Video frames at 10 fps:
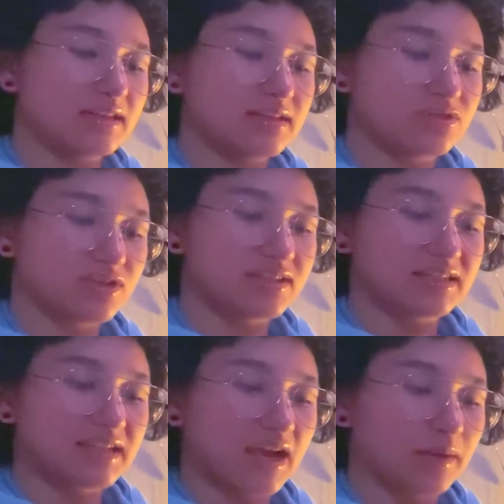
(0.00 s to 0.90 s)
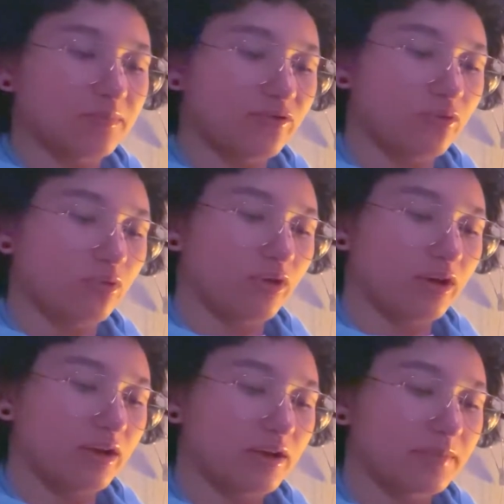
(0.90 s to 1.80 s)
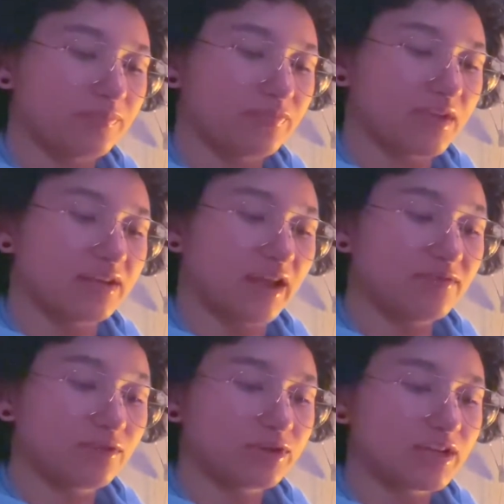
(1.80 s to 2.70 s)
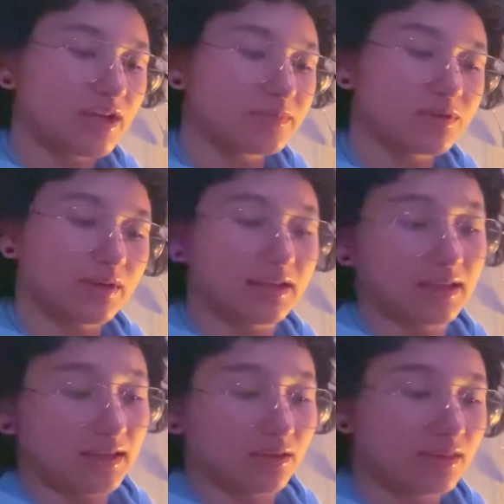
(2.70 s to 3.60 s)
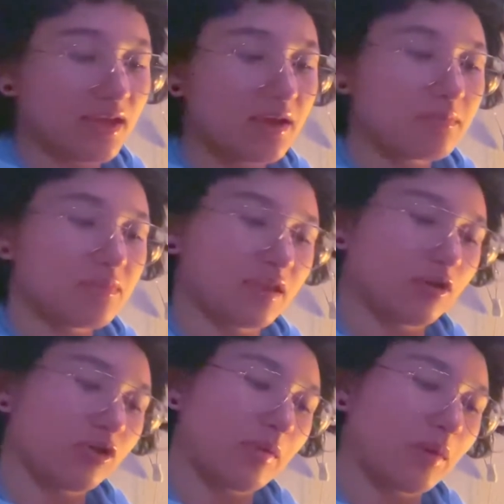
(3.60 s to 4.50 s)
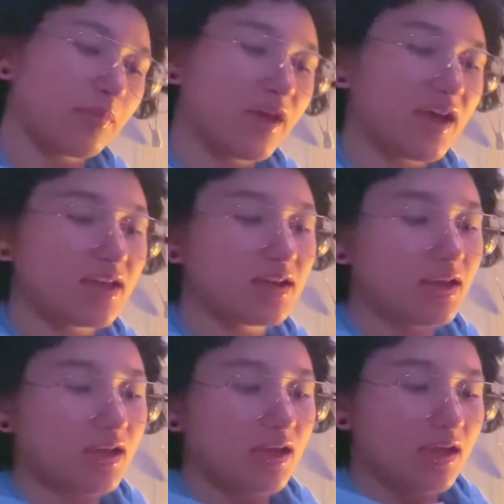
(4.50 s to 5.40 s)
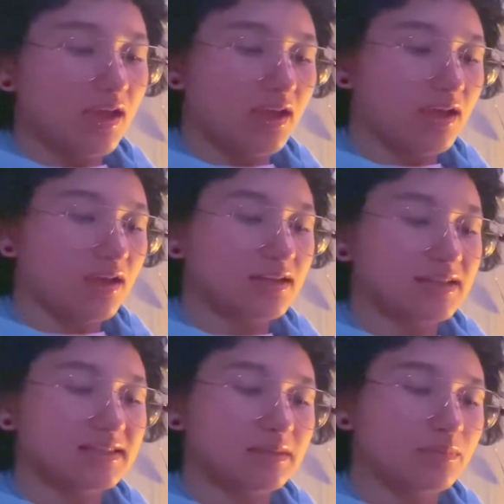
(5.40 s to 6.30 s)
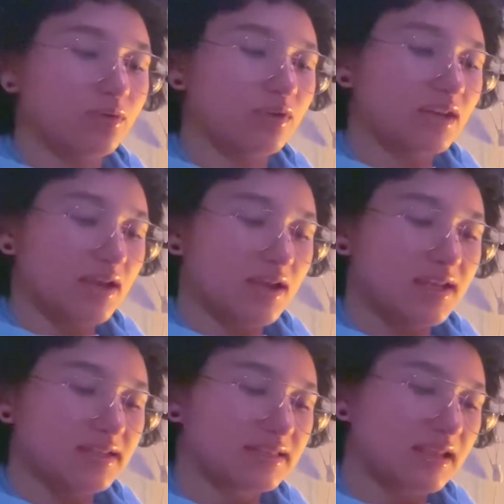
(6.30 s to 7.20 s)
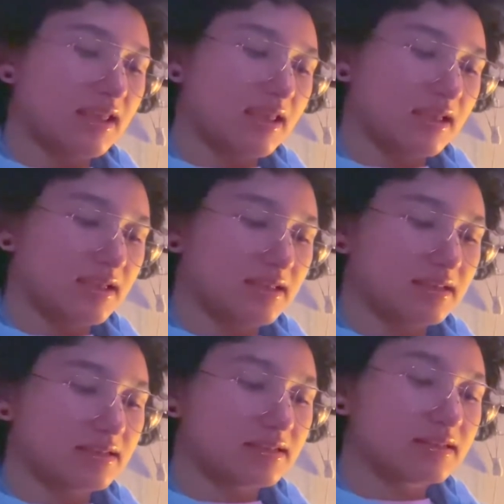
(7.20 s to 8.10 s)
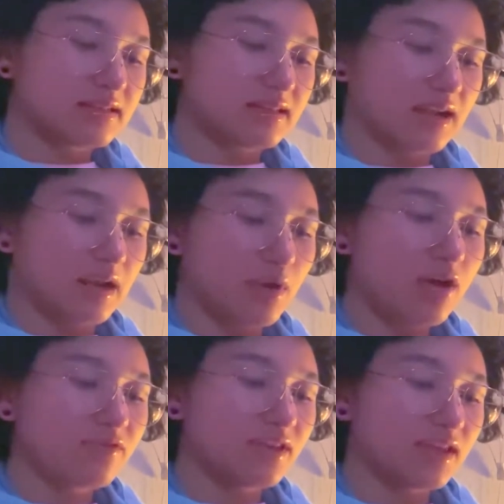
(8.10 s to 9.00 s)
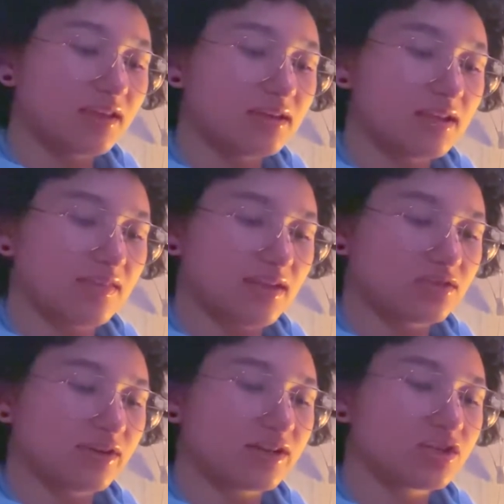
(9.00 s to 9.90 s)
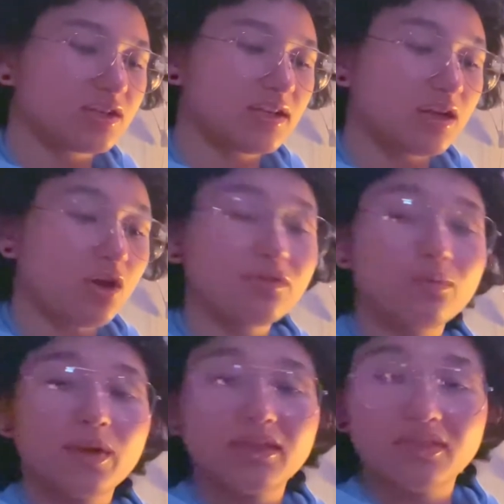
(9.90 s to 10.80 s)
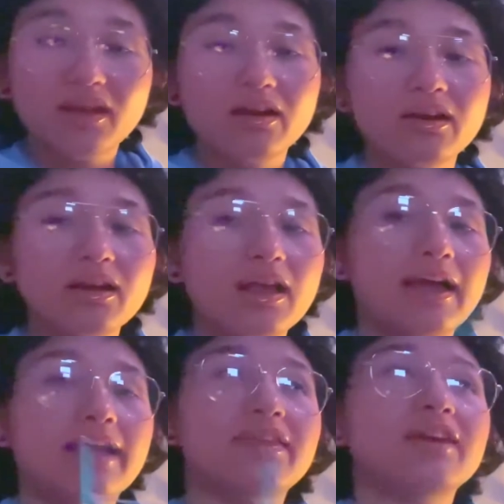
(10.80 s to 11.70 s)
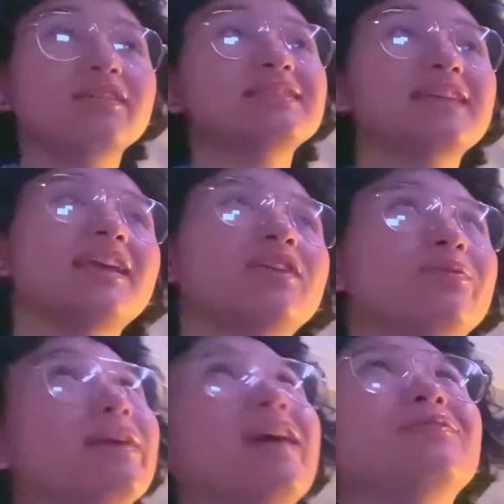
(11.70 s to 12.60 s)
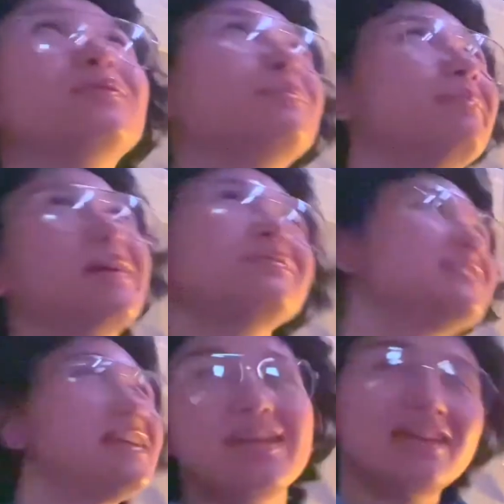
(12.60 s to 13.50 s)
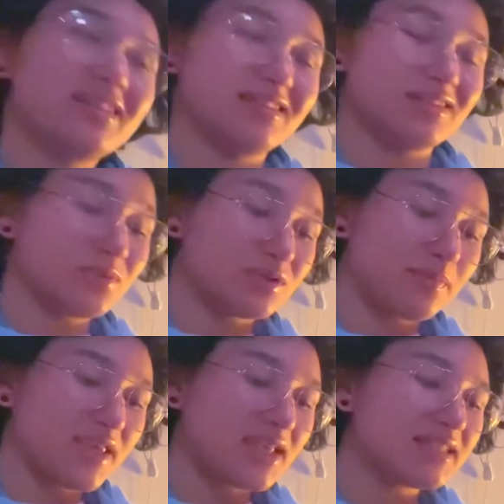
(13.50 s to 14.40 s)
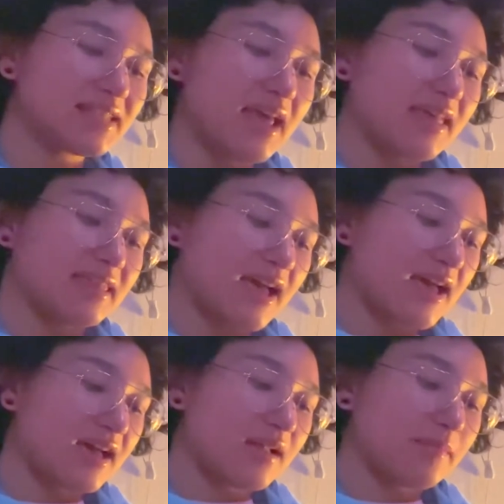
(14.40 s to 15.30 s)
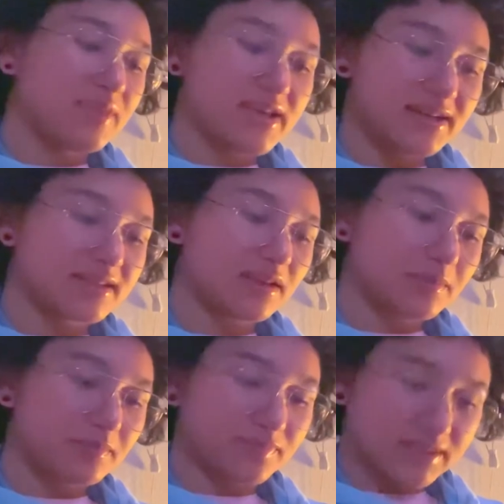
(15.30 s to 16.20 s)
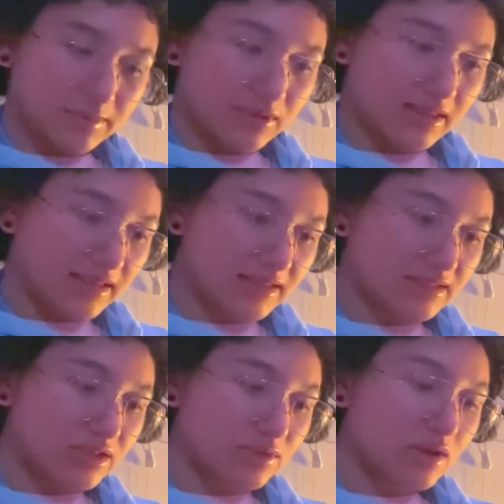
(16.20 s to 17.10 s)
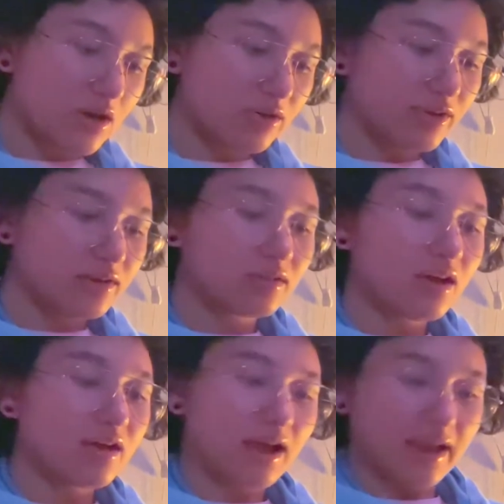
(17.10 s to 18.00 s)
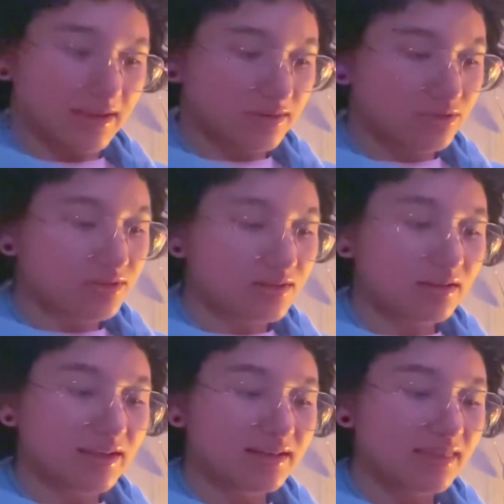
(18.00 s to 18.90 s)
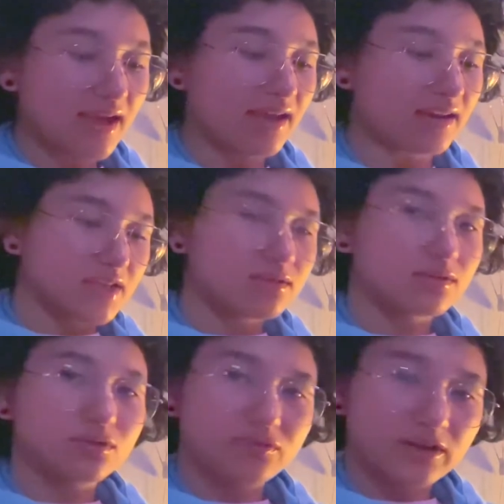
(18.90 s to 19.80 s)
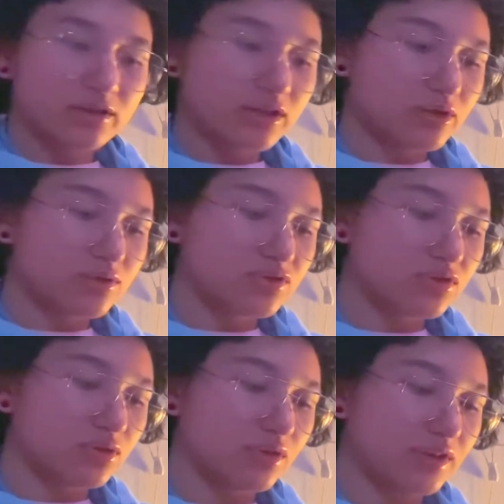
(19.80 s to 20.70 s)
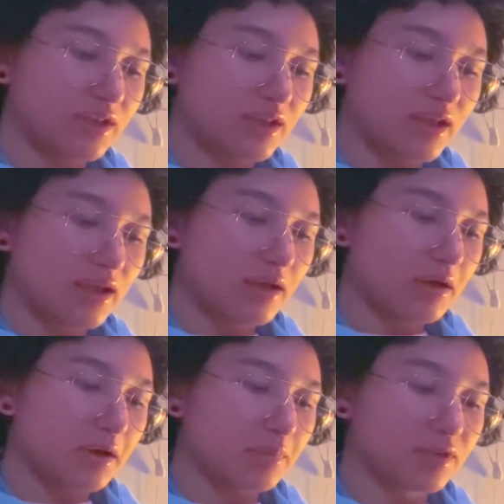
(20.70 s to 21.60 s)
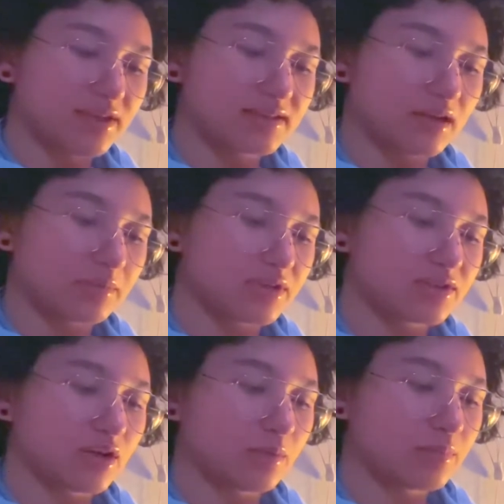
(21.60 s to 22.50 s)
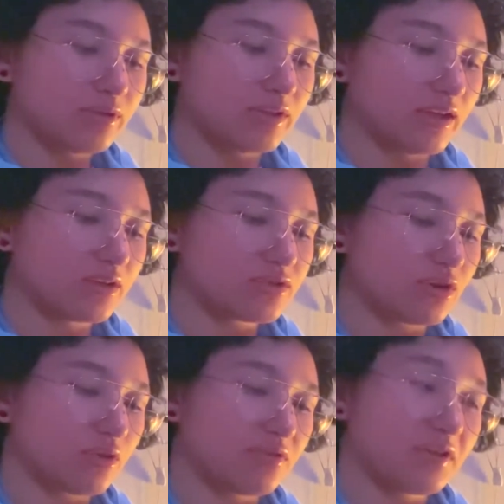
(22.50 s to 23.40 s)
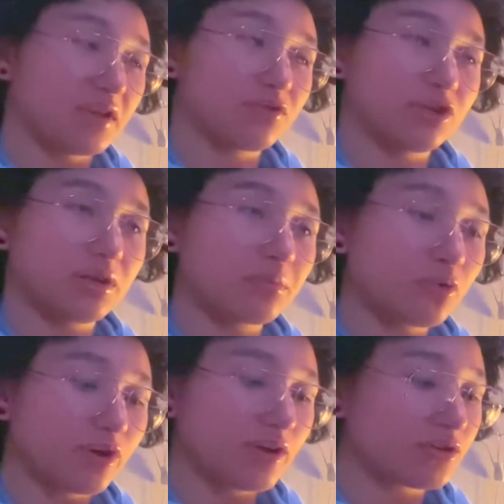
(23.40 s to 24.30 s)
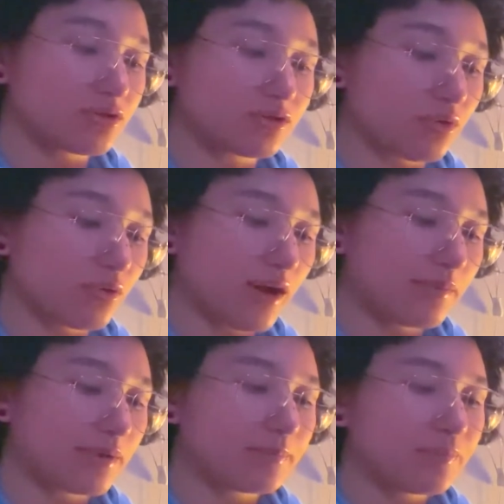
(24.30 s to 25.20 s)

just in time for nightfall to come, so I can kill them and then create my bed, and I sleep through the night, and then I'm off again in that direction. And on the way there is a gravel mountains, which means that because I'm someone that likes to use concrete a lot, I can just collect that. It's also fairly close to the place that I'm going to start building, so if I ever need more, I can just go grab it.